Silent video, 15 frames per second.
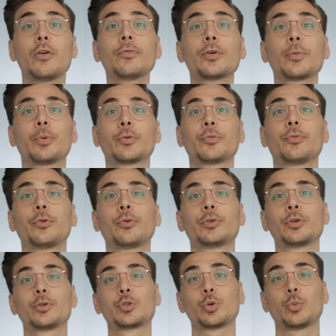of your
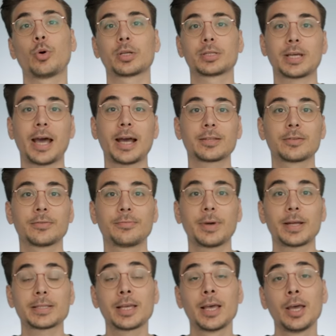portfolio towards active
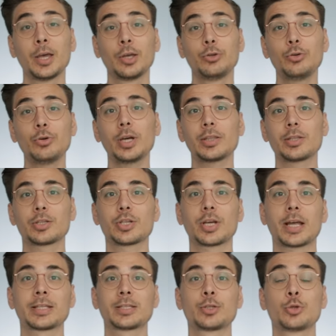bets, you get the
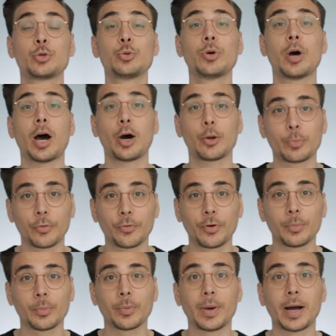chance to
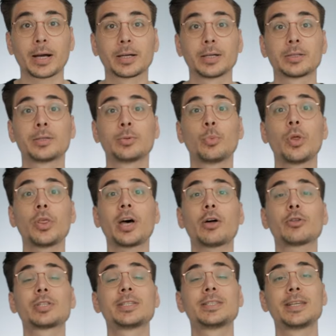outperform the market
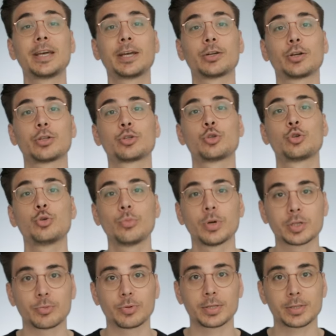without taking on too
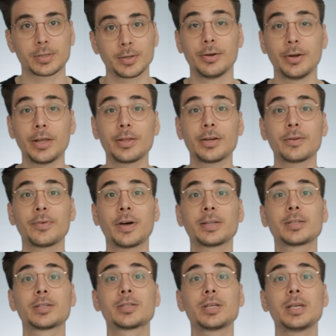much risk. Another
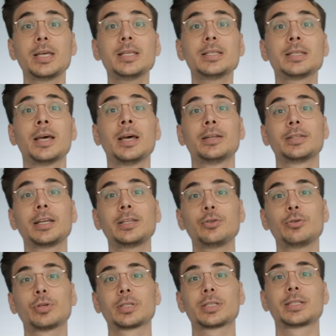advantage is that
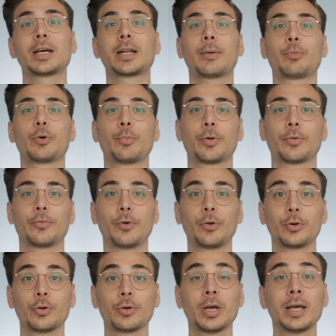you can set up a
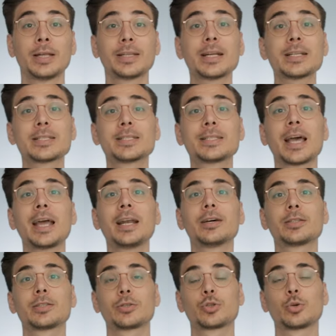portfolio that is
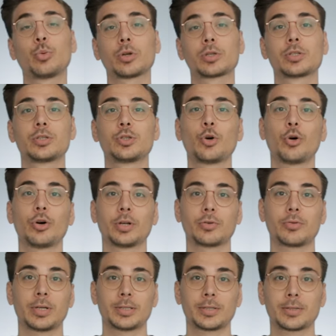tailored towards your
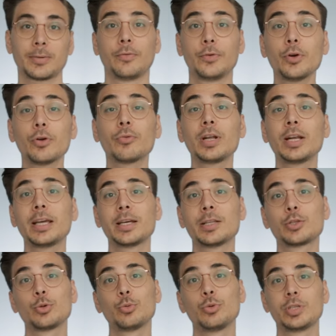interests. If you're really
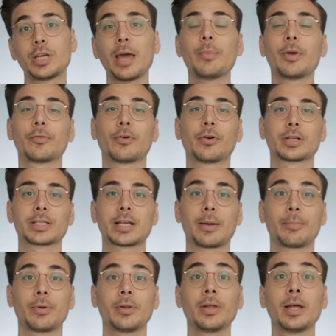into gaming, for
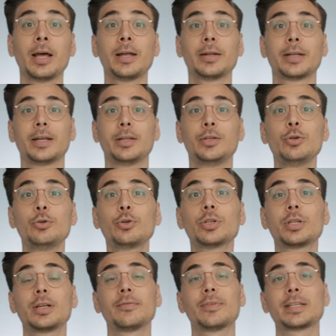example, then you
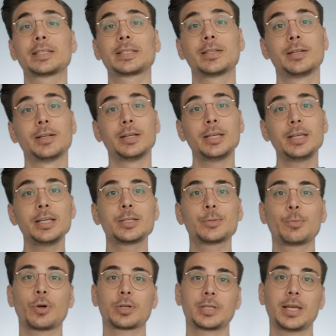could invest in an
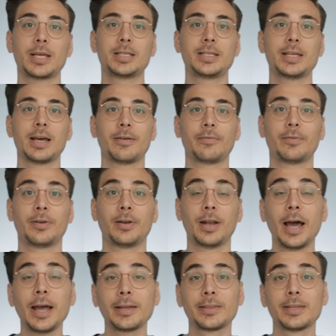esports E T F
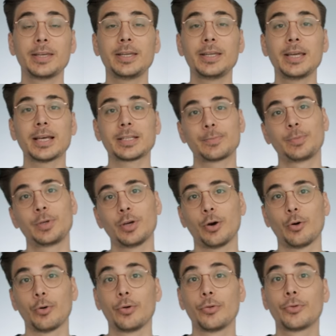like the E S P
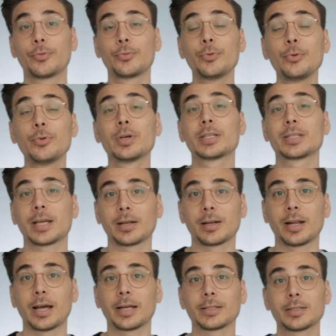O through a
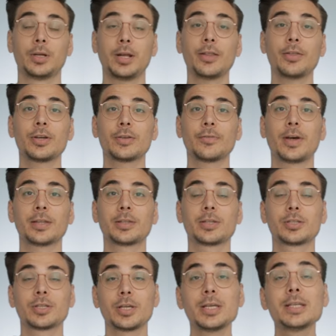satellite. Another
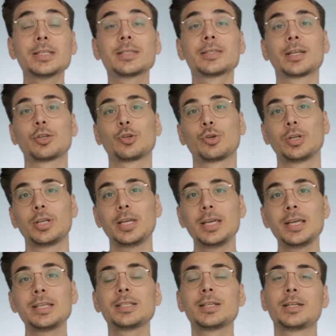advantage is that you can
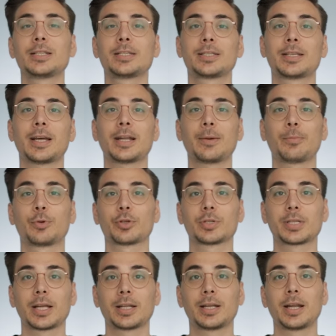easily set up your
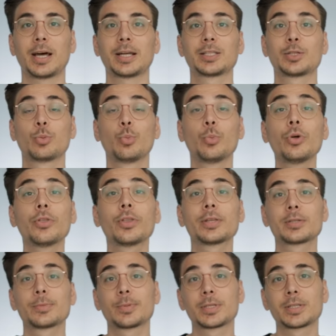satellites with
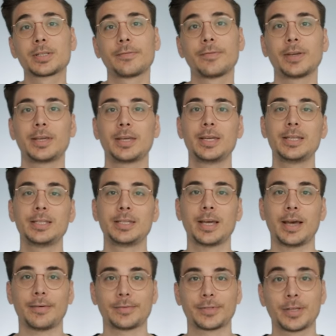specific E T
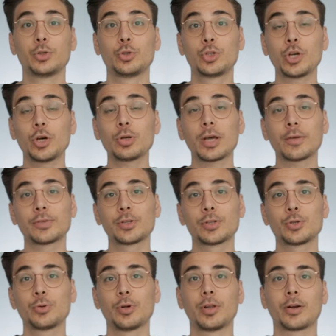Fs. You don't have to
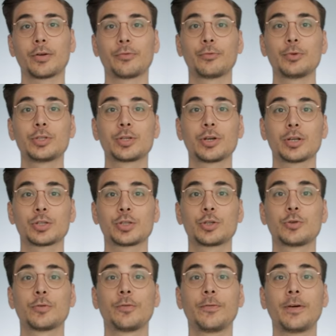do a lot of research
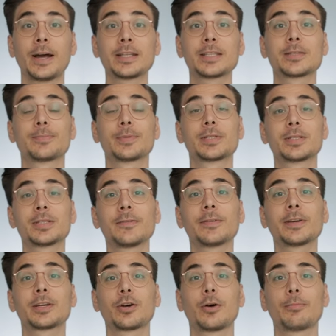to find
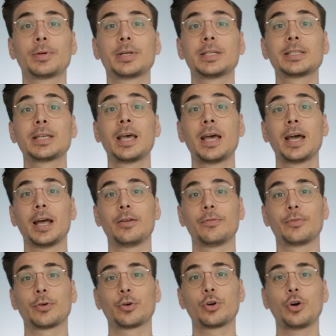specific companies, and
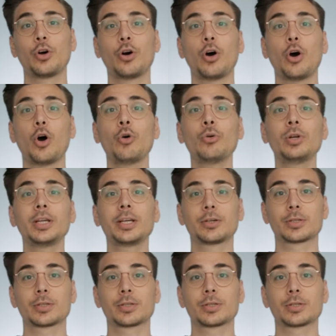if your core only